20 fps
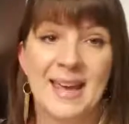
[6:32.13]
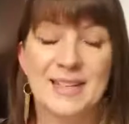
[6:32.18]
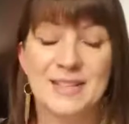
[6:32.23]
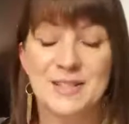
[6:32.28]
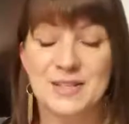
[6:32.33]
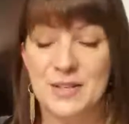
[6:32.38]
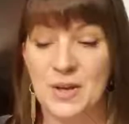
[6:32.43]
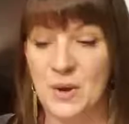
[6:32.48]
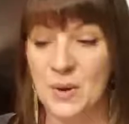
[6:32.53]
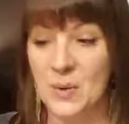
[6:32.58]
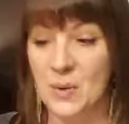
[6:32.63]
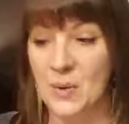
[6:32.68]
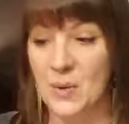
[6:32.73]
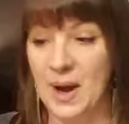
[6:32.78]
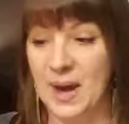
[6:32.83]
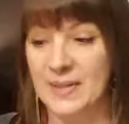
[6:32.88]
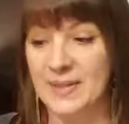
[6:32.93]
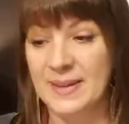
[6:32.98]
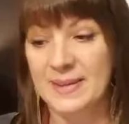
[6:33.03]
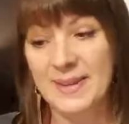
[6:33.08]
So
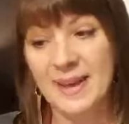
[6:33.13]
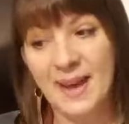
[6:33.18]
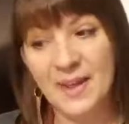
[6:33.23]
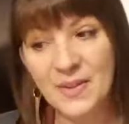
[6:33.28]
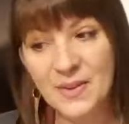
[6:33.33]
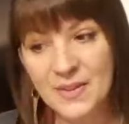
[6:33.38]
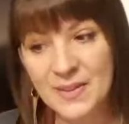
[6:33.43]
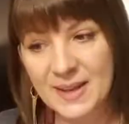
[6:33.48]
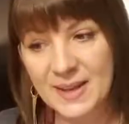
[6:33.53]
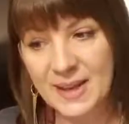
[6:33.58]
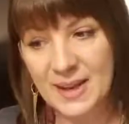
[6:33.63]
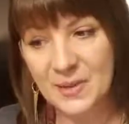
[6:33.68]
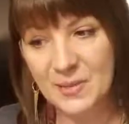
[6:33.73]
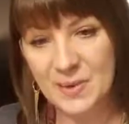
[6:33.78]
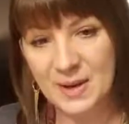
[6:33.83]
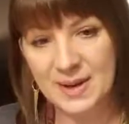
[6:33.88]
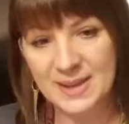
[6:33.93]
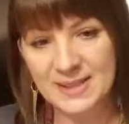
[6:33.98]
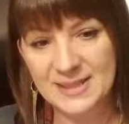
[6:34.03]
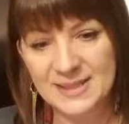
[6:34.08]
I think the other thing I
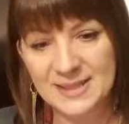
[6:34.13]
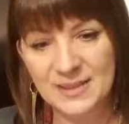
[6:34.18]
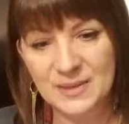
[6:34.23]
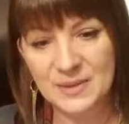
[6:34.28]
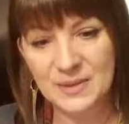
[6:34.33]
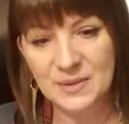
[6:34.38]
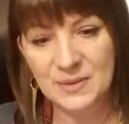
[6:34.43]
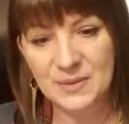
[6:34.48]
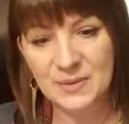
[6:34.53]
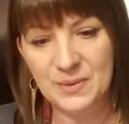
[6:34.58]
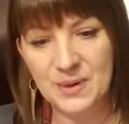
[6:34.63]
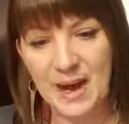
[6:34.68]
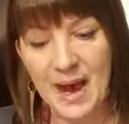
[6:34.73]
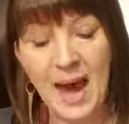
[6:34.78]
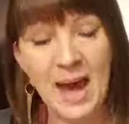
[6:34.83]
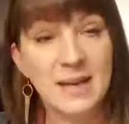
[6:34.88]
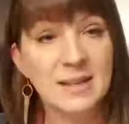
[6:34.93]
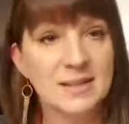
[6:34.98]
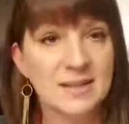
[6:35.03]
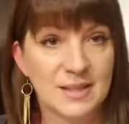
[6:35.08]
want to
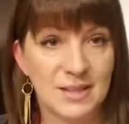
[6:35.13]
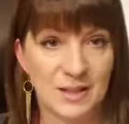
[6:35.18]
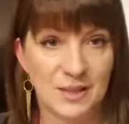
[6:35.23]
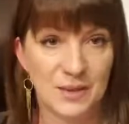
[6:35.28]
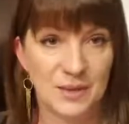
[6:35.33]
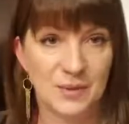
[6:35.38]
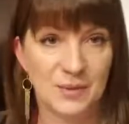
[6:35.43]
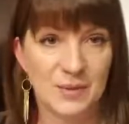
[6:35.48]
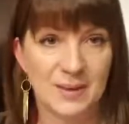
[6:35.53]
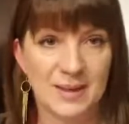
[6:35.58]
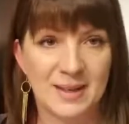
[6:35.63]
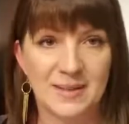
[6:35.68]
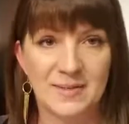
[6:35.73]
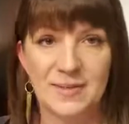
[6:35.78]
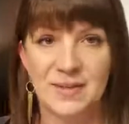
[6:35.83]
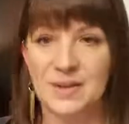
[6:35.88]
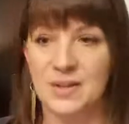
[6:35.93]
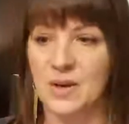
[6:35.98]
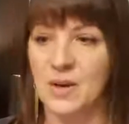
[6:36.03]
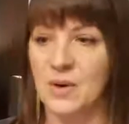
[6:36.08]
ask you, and
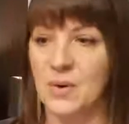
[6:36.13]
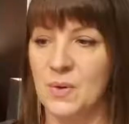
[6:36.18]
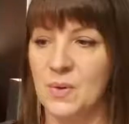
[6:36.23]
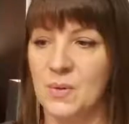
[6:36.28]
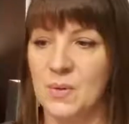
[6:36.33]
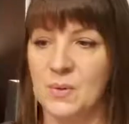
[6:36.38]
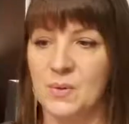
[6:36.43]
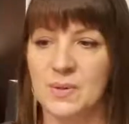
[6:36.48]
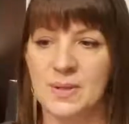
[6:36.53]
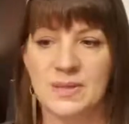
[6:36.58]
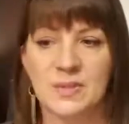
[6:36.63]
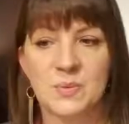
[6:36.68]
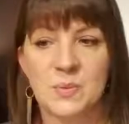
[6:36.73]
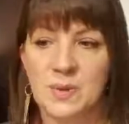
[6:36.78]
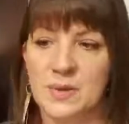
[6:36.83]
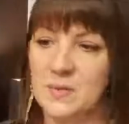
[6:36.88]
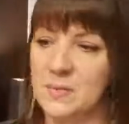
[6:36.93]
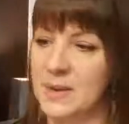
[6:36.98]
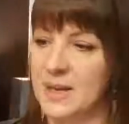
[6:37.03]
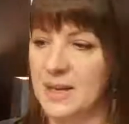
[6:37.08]
even though this
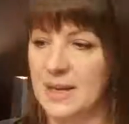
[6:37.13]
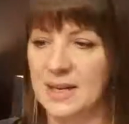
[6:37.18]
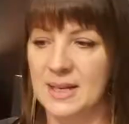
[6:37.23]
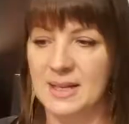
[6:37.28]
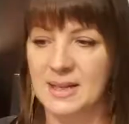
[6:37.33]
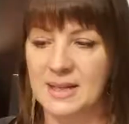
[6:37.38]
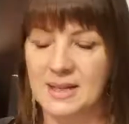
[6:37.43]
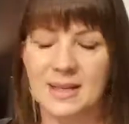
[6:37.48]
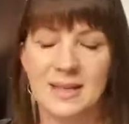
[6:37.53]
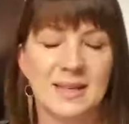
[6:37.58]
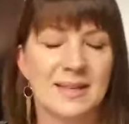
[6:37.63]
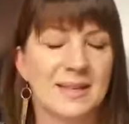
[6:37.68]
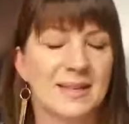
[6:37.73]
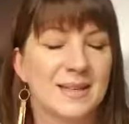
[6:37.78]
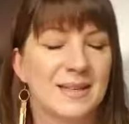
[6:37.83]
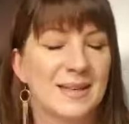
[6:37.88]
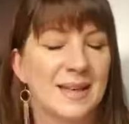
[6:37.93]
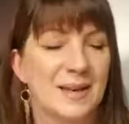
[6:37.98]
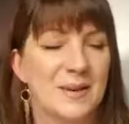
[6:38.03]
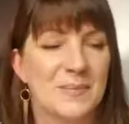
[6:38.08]
would have been in
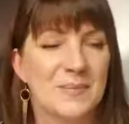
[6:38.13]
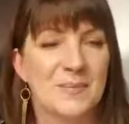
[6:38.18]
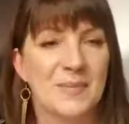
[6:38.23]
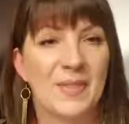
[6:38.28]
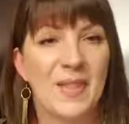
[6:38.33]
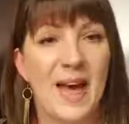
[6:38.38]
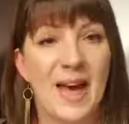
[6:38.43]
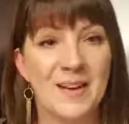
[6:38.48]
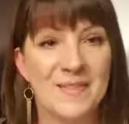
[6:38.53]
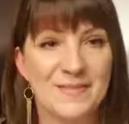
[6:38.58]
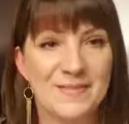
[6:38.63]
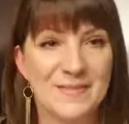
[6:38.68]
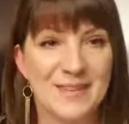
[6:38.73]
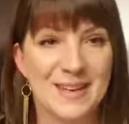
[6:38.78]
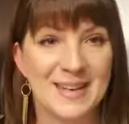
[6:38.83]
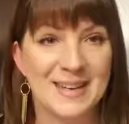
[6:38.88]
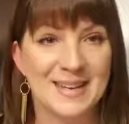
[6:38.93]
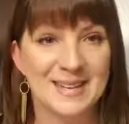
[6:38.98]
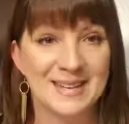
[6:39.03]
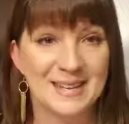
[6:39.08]
the um, live
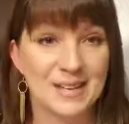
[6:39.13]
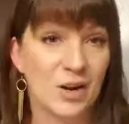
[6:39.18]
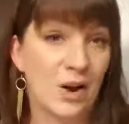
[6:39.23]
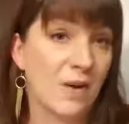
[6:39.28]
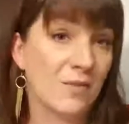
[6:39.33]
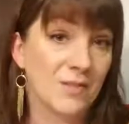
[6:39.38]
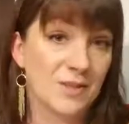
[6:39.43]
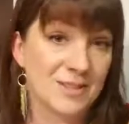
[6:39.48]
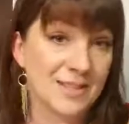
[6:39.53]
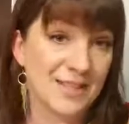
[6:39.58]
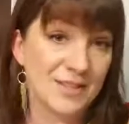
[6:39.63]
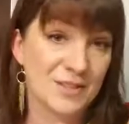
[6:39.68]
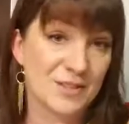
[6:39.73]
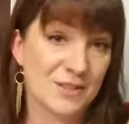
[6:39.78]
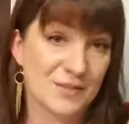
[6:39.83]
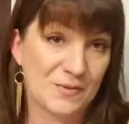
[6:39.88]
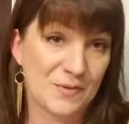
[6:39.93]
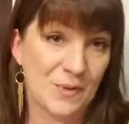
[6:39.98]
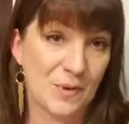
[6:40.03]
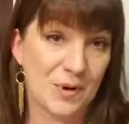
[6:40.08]
feed in a
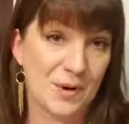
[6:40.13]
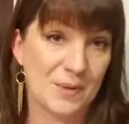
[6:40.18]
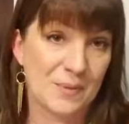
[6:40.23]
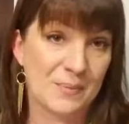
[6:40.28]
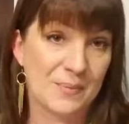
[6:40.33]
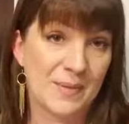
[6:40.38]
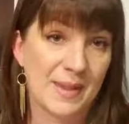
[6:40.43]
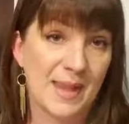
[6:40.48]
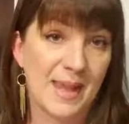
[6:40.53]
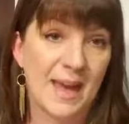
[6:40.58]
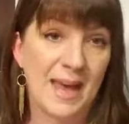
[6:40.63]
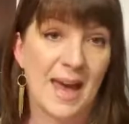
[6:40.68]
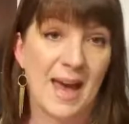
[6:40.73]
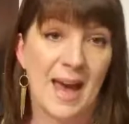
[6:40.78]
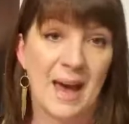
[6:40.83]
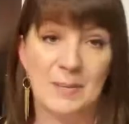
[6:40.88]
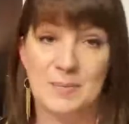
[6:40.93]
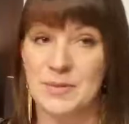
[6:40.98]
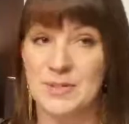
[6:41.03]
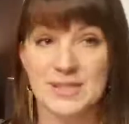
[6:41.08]
conversation form,
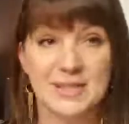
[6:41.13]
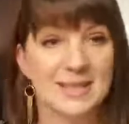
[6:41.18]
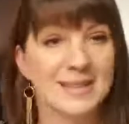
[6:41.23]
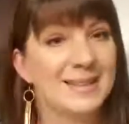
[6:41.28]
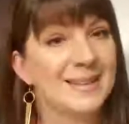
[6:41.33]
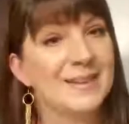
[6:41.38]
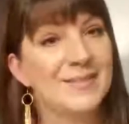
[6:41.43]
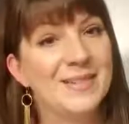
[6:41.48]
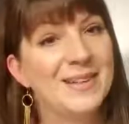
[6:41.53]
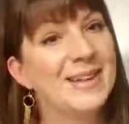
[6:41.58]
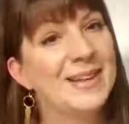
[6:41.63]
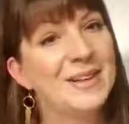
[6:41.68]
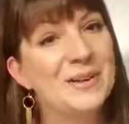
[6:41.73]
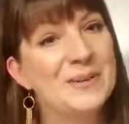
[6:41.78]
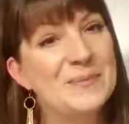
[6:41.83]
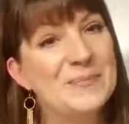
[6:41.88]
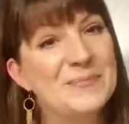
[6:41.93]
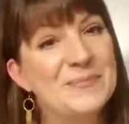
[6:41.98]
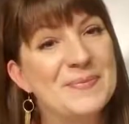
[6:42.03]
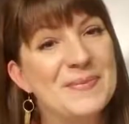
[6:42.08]
I'm just going to leave it here.